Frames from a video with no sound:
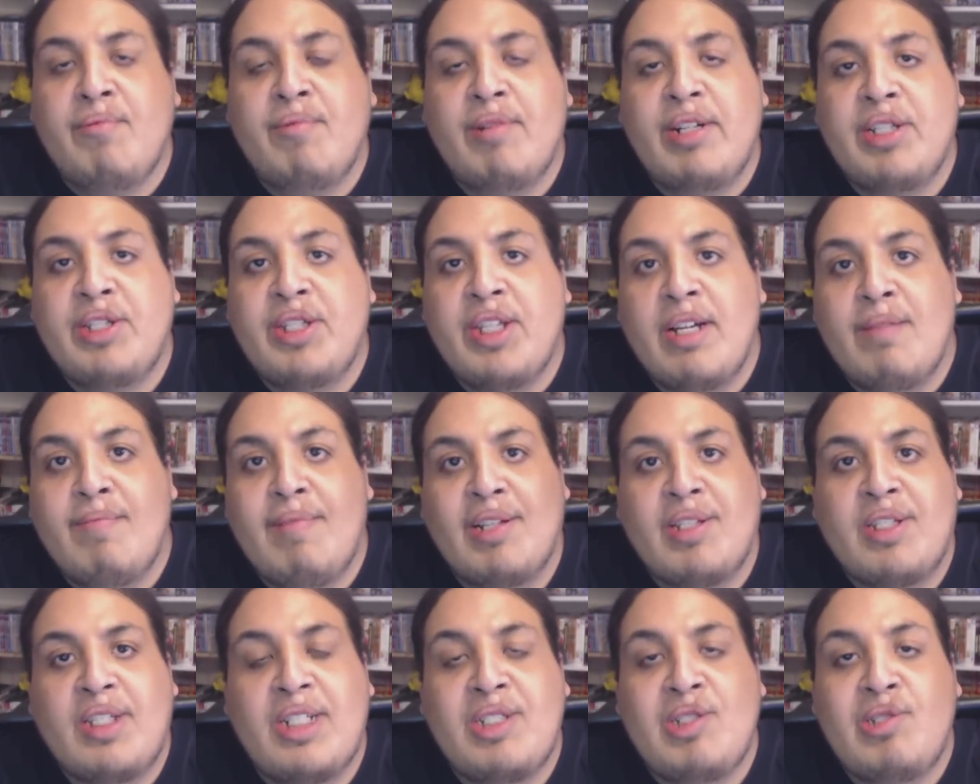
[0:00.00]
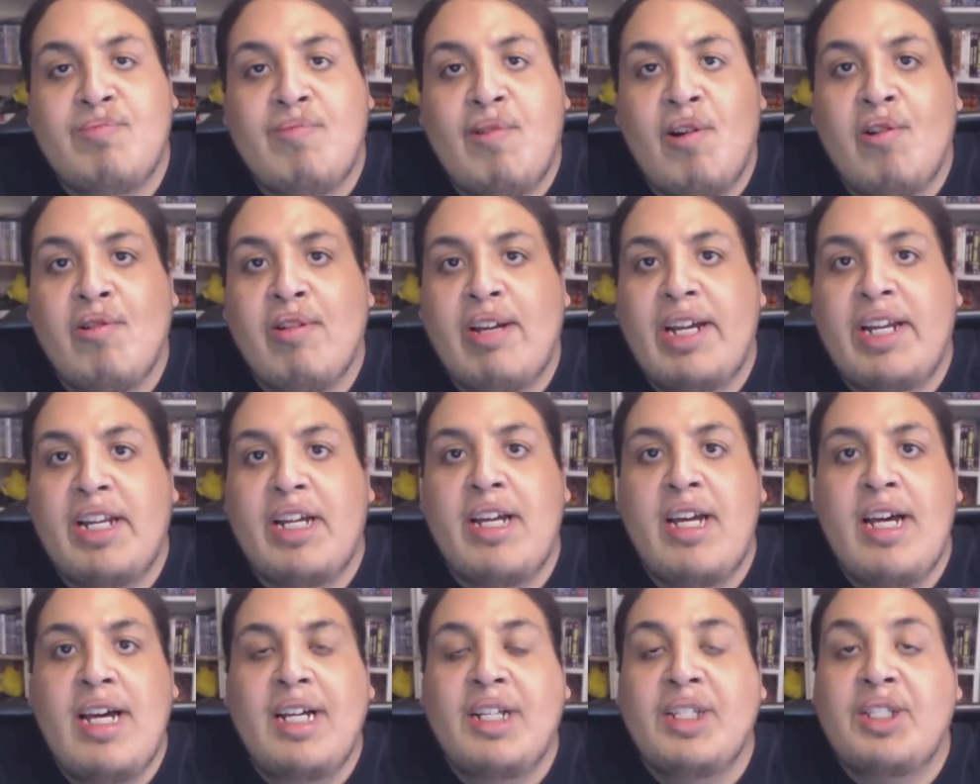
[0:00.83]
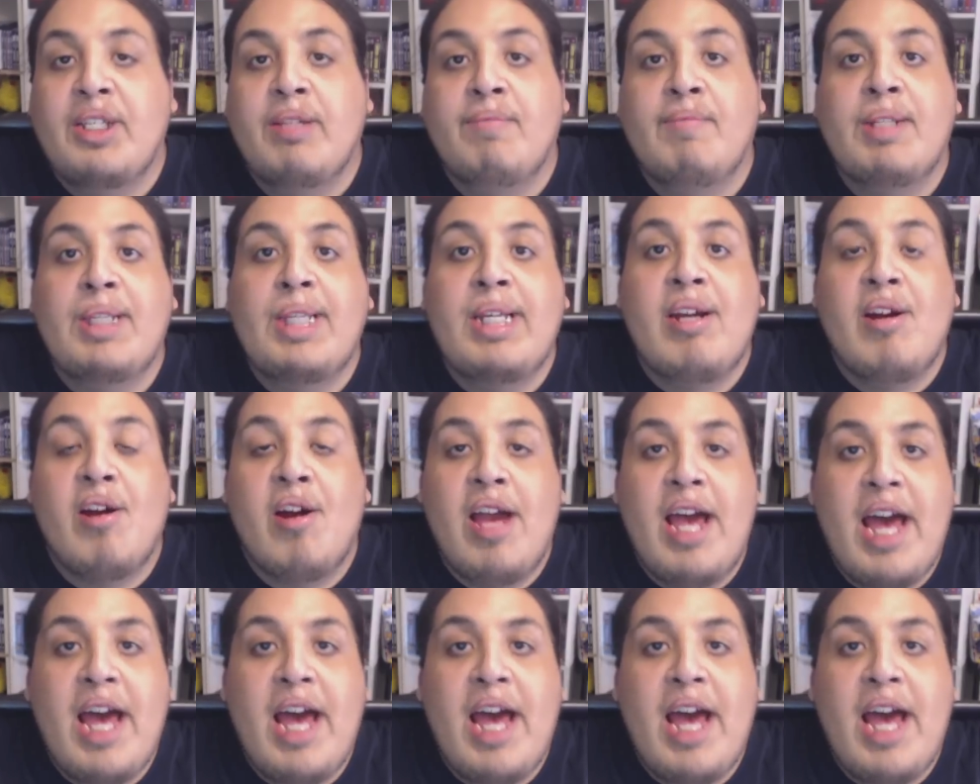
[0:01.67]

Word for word: What do you think about Senjumaru getting seemingly her